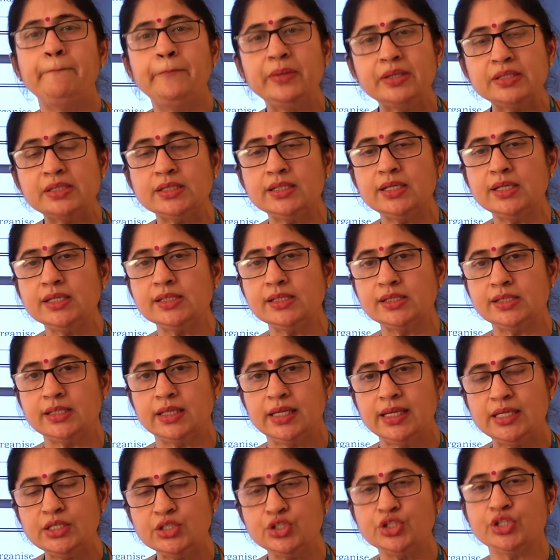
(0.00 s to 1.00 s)
business
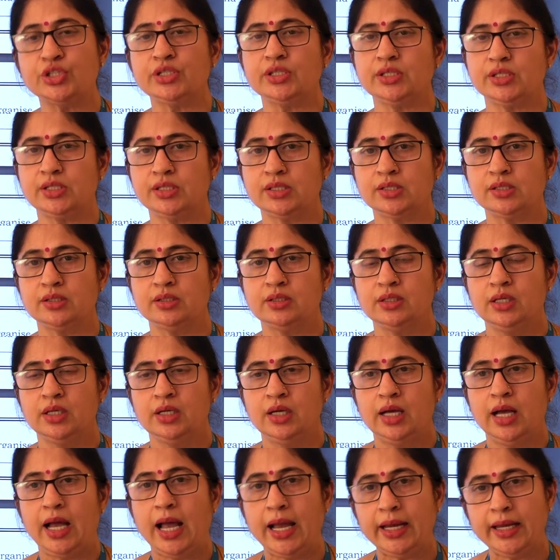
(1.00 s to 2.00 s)
interests
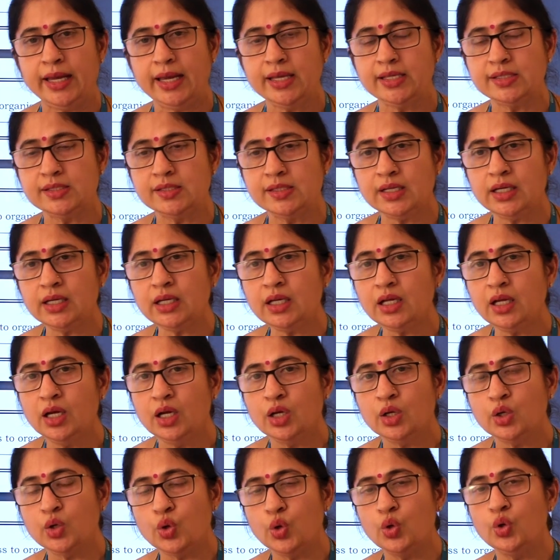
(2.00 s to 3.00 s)
against the
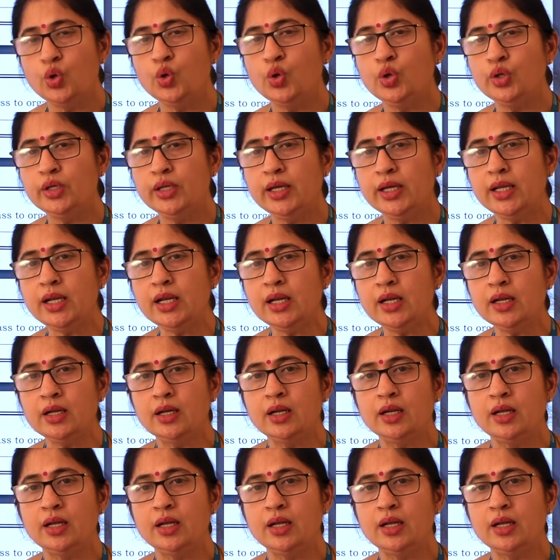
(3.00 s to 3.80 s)
colonial